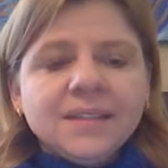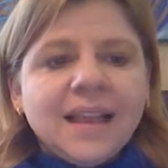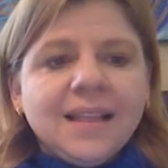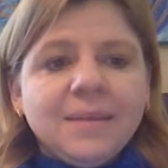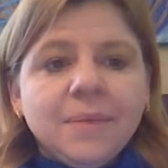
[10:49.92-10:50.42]

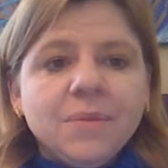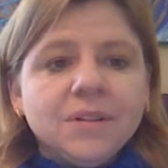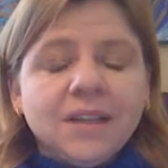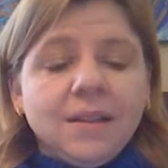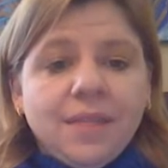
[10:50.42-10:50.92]
Sally
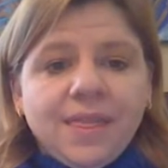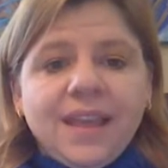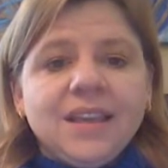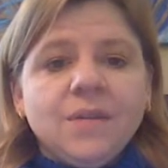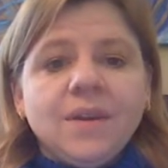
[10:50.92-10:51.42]
mumbled a
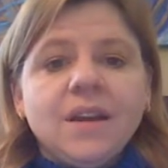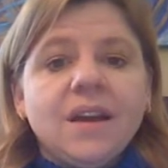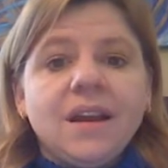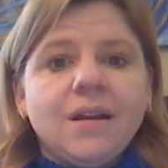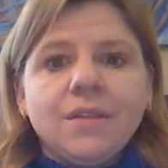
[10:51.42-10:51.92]
thank you and
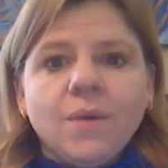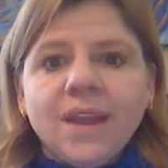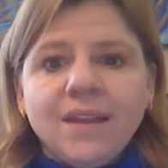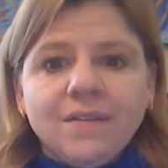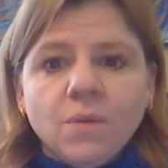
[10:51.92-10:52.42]
got out of the
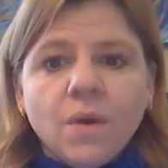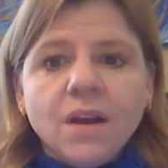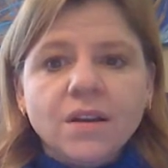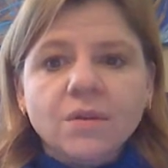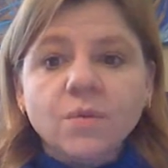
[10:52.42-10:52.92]
way of the
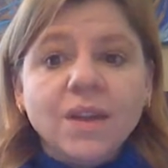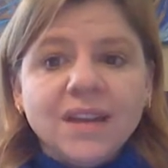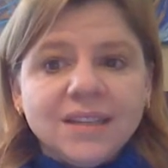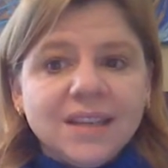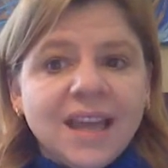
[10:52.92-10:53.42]
walker,
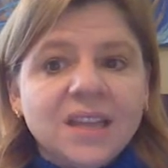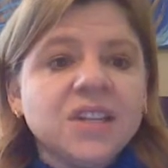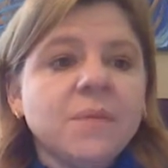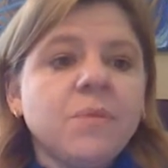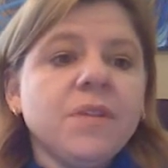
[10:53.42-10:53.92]
running to
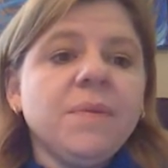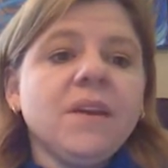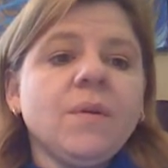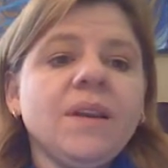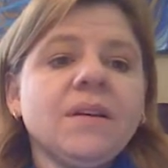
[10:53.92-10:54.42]
catch up with
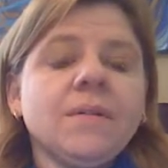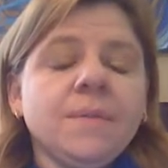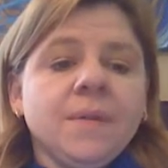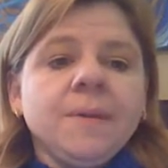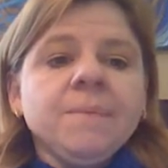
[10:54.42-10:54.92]
Pinguino.
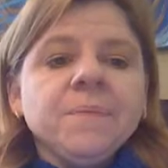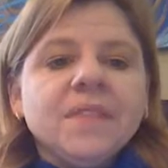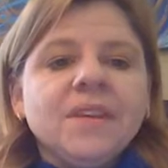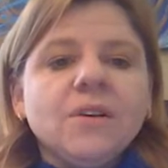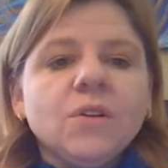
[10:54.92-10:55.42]

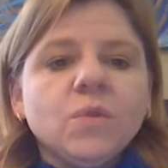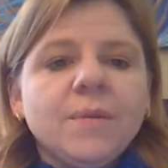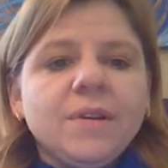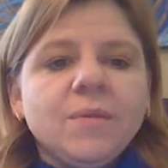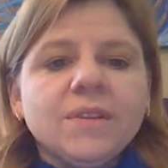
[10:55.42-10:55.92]
The old
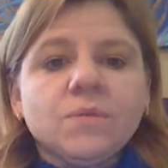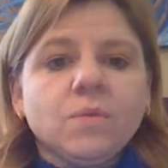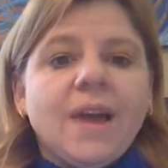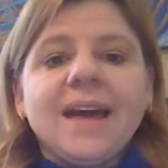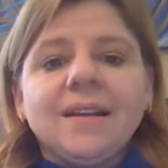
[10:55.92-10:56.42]
woman was
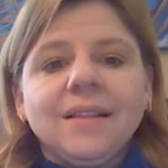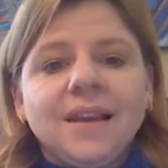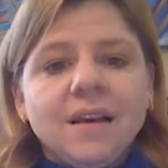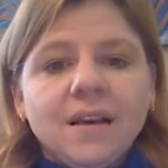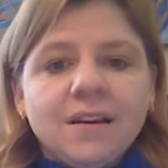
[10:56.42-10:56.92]

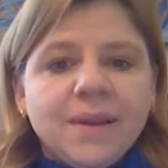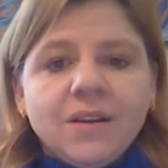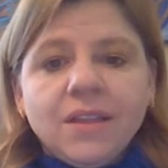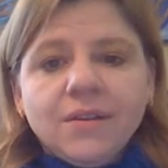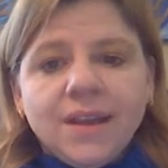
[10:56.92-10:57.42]
rattling on
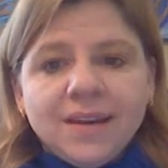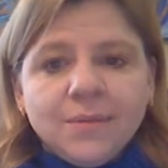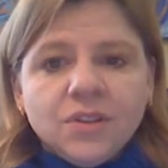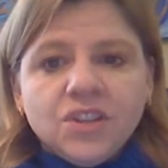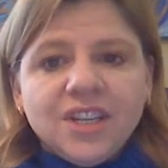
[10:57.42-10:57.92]
about other
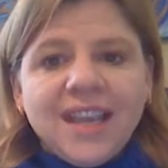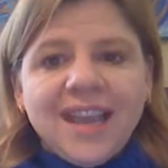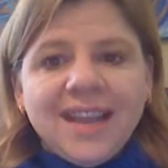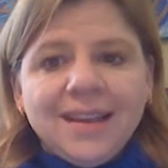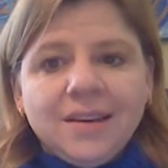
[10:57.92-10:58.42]
animals she
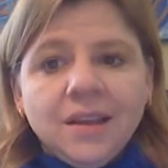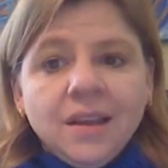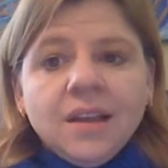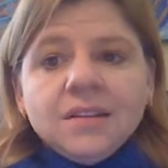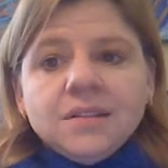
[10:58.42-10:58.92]
hated,
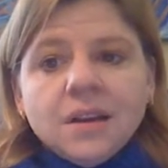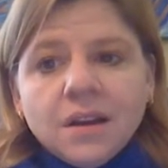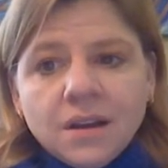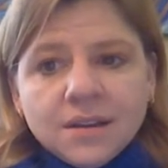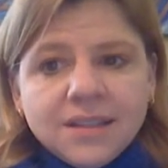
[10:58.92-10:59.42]

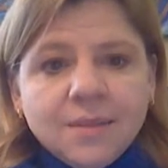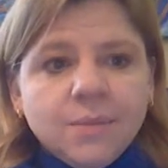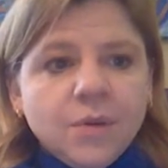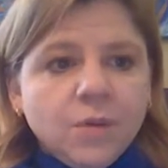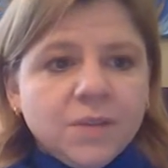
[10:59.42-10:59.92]
dogs
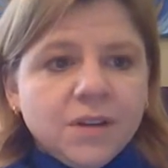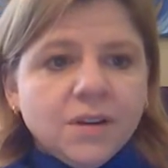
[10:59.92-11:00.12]
that pooped